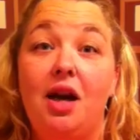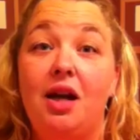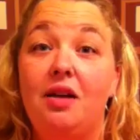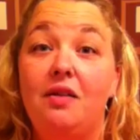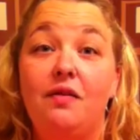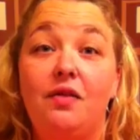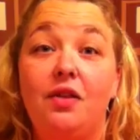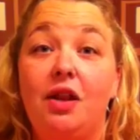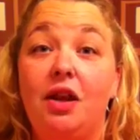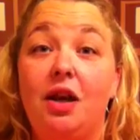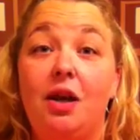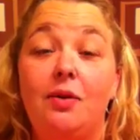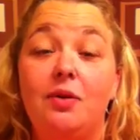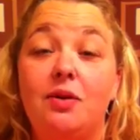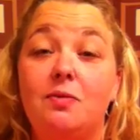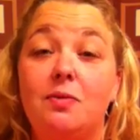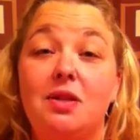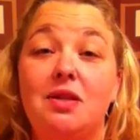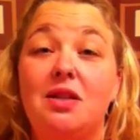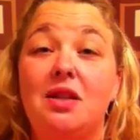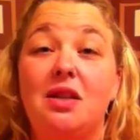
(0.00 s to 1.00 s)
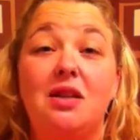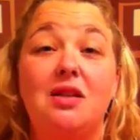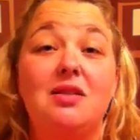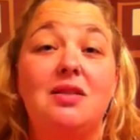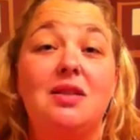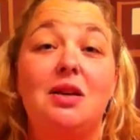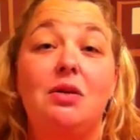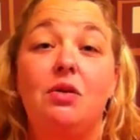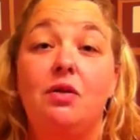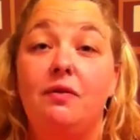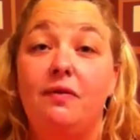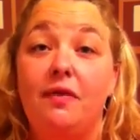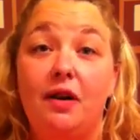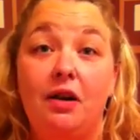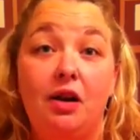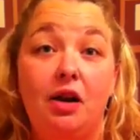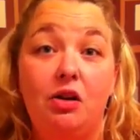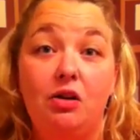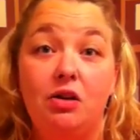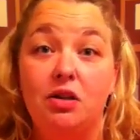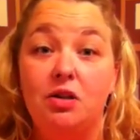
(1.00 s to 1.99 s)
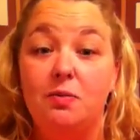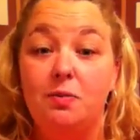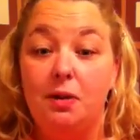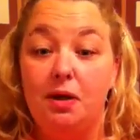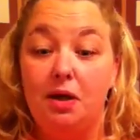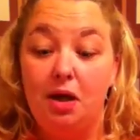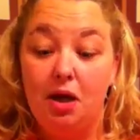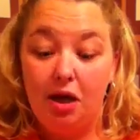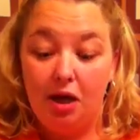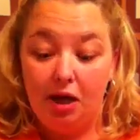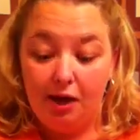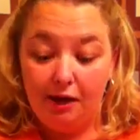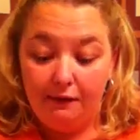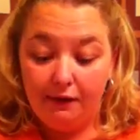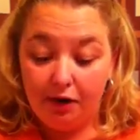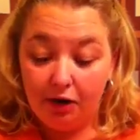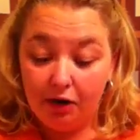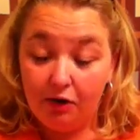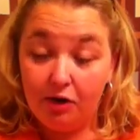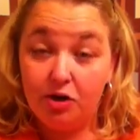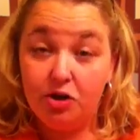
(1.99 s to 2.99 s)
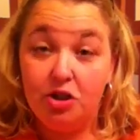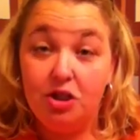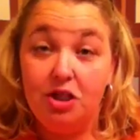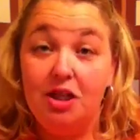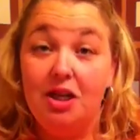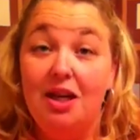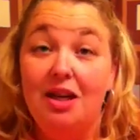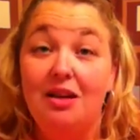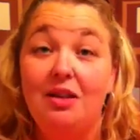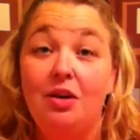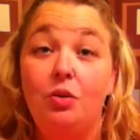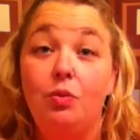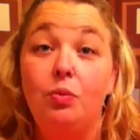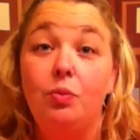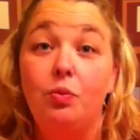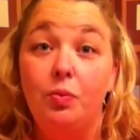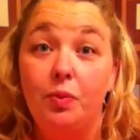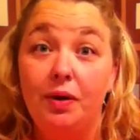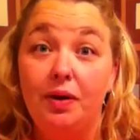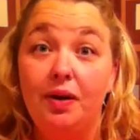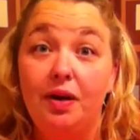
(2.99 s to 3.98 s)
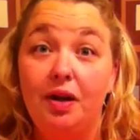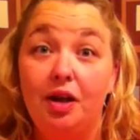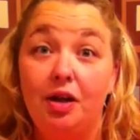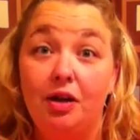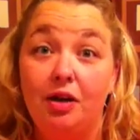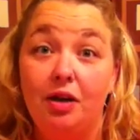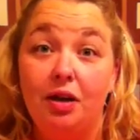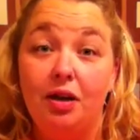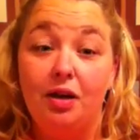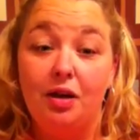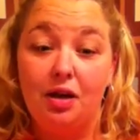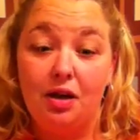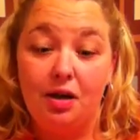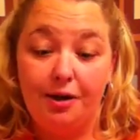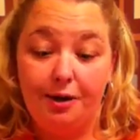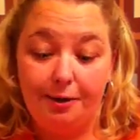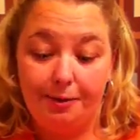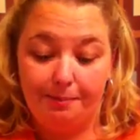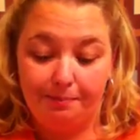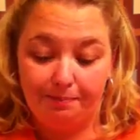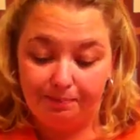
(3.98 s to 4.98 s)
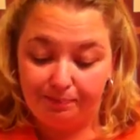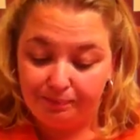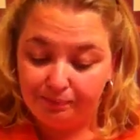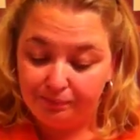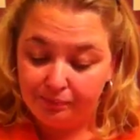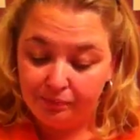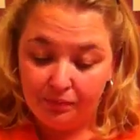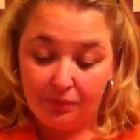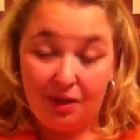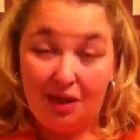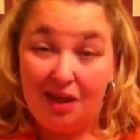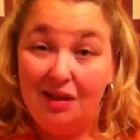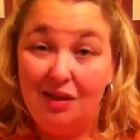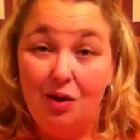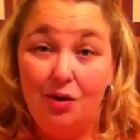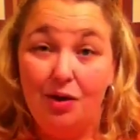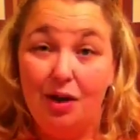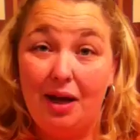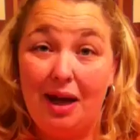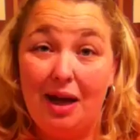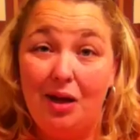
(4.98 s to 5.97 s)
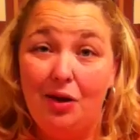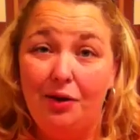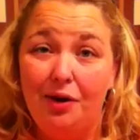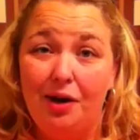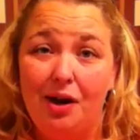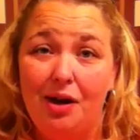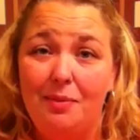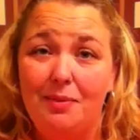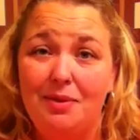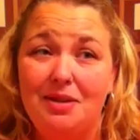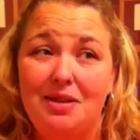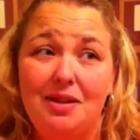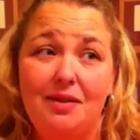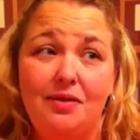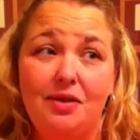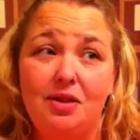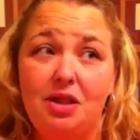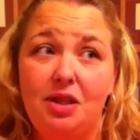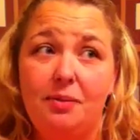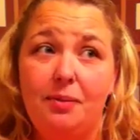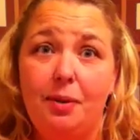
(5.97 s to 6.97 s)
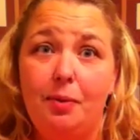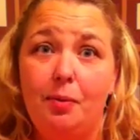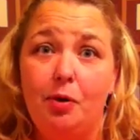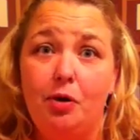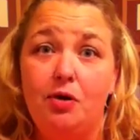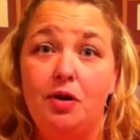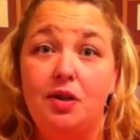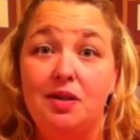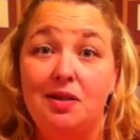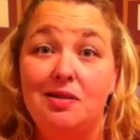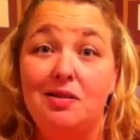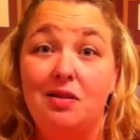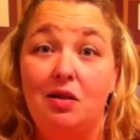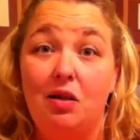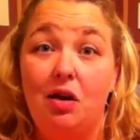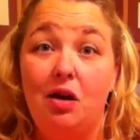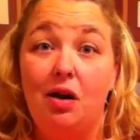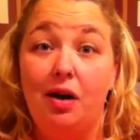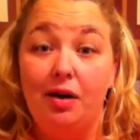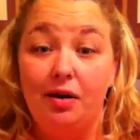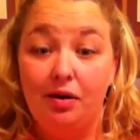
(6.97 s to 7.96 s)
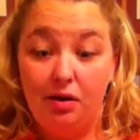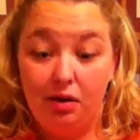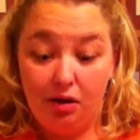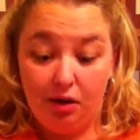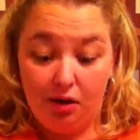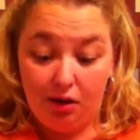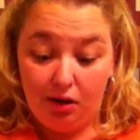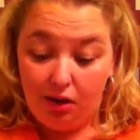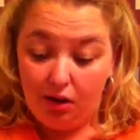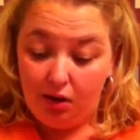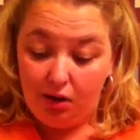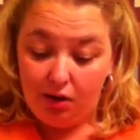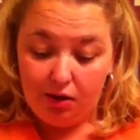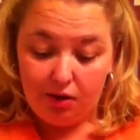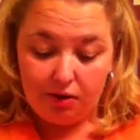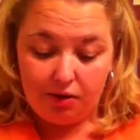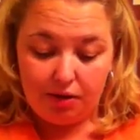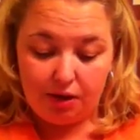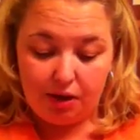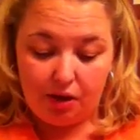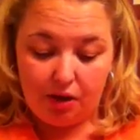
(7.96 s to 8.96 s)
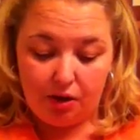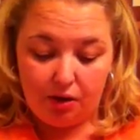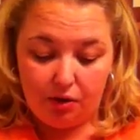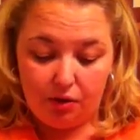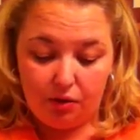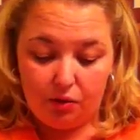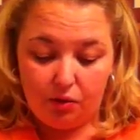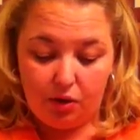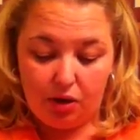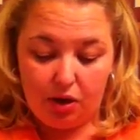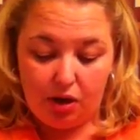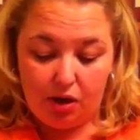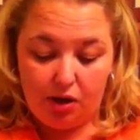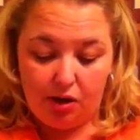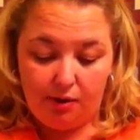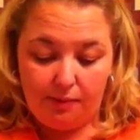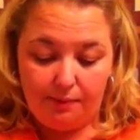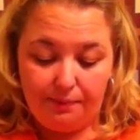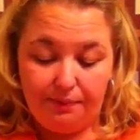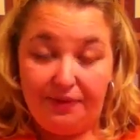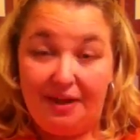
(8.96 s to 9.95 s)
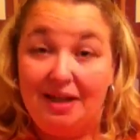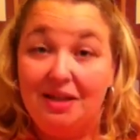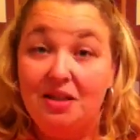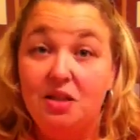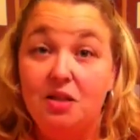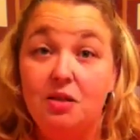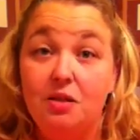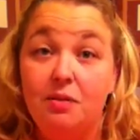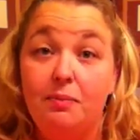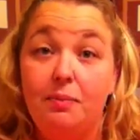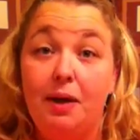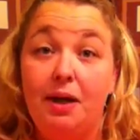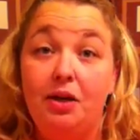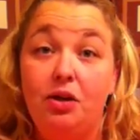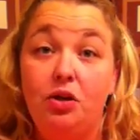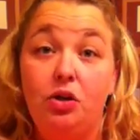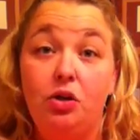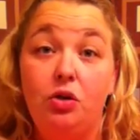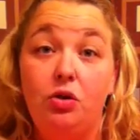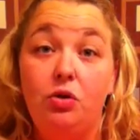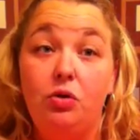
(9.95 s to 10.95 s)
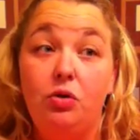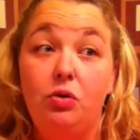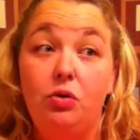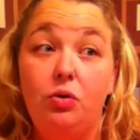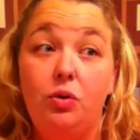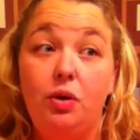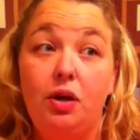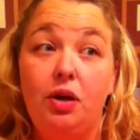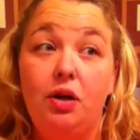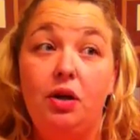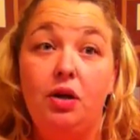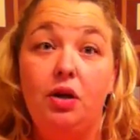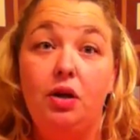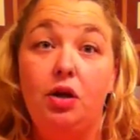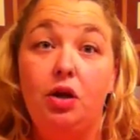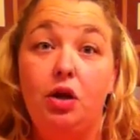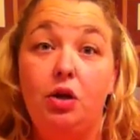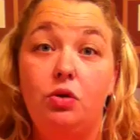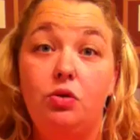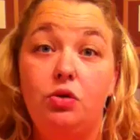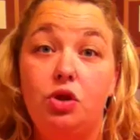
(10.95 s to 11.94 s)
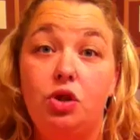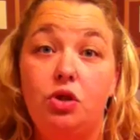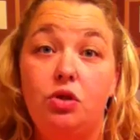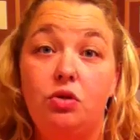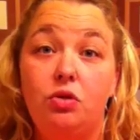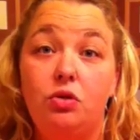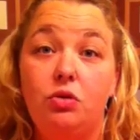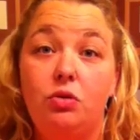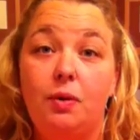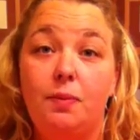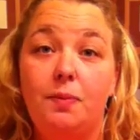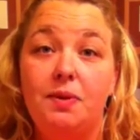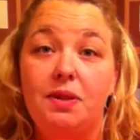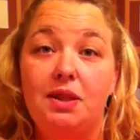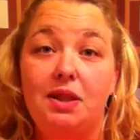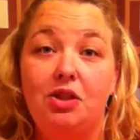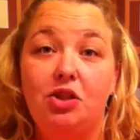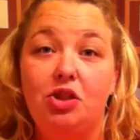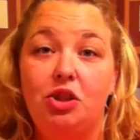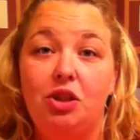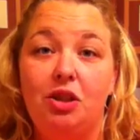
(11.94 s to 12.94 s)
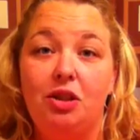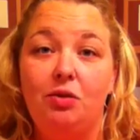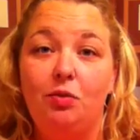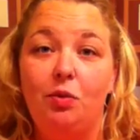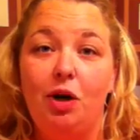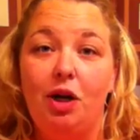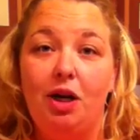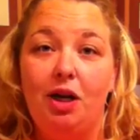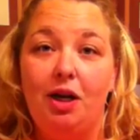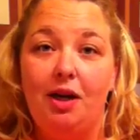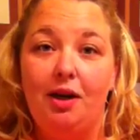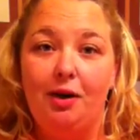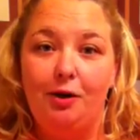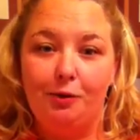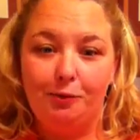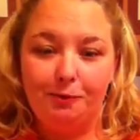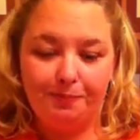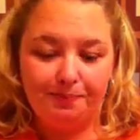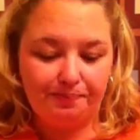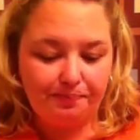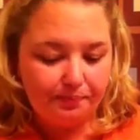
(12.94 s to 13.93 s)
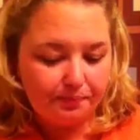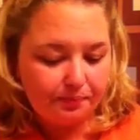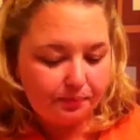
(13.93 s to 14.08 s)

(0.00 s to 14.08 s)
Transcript: I didn't feel like I was missing because they were very crispy, very crunchy, and they're really good, and low in calorie. I mean, 17 pepperonis, that's a lot. So that's my new go-to obsession right now.